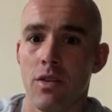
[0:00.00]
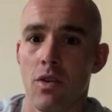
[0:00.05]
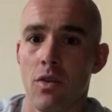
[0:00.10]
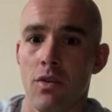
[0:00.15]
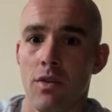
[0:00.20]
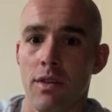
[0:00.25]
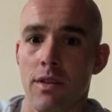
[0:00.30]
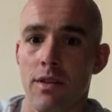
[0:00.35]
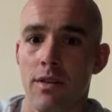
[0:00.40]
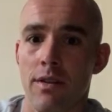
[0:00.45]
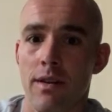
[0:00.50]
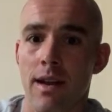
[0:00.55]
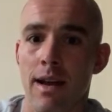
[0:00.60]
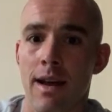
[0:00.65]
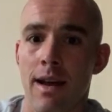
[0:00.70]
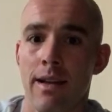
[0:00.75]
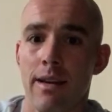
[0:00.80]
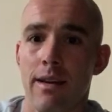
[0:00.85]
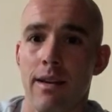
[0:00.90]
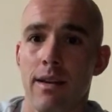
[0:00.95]
They're, they're
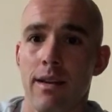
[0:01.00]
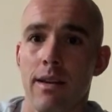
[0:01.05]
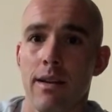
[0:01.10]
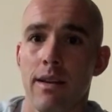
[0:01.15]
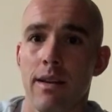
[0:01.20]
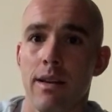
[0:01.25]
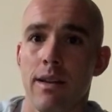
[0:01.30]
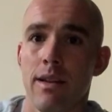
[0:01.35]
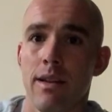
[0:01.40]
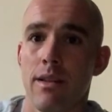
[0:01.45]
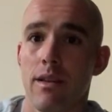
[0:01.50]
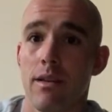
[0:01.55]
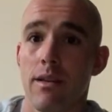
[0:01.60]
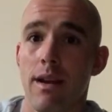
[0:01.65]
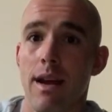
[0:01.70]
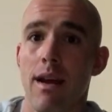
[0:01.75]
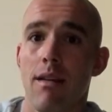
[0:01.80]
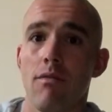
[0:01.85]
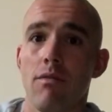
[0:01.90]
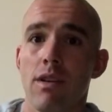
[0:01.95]
not they're
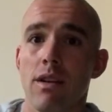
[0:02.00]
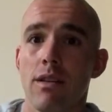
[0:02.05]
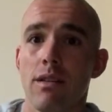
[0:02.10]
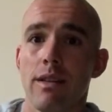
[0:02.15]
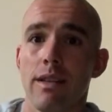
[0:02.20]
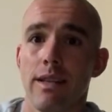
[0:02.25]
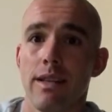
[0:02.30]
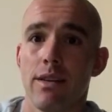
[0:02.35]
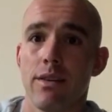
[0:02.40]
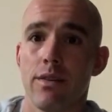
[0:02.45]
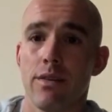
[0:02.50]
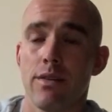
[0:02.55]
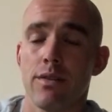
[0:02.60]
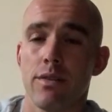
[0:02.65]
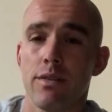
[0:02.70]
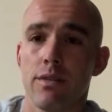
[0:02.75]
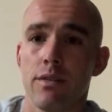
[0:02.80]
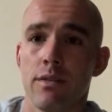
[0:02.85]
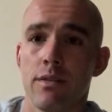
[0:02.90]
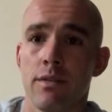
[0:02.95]
not real leaders.